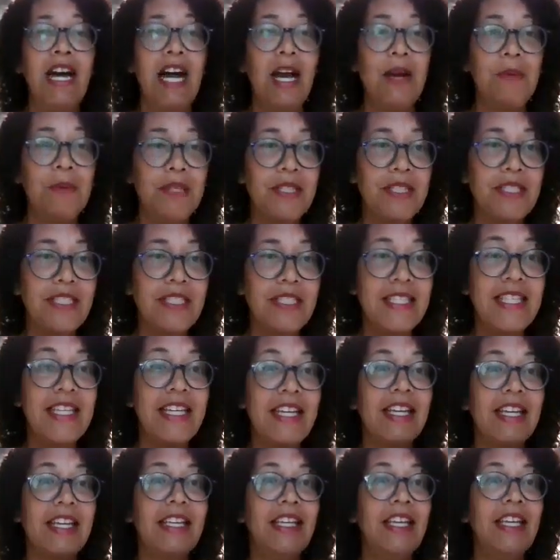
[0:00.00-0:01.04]
I was
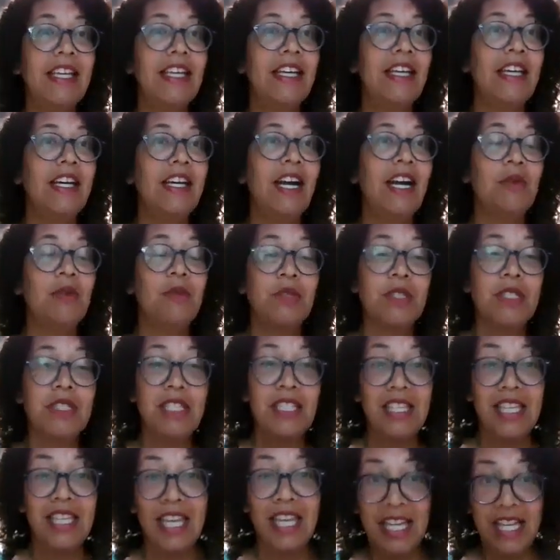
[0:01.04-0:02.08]
sick. I
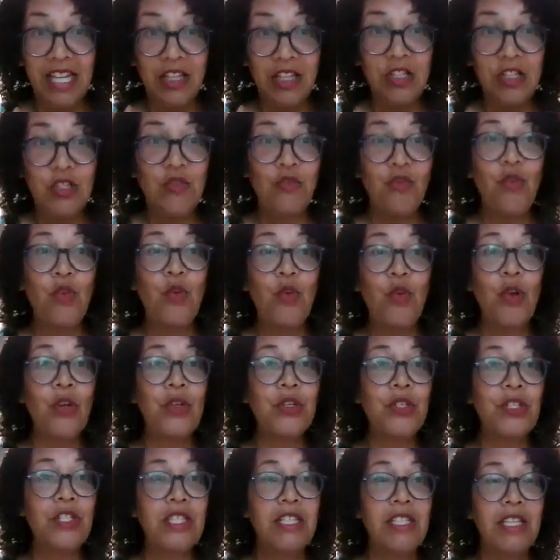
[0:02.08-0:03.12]
was getting a
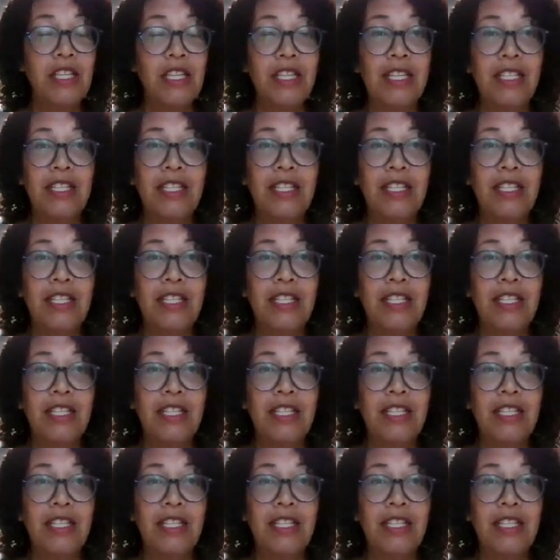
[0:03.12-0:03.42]
divorce.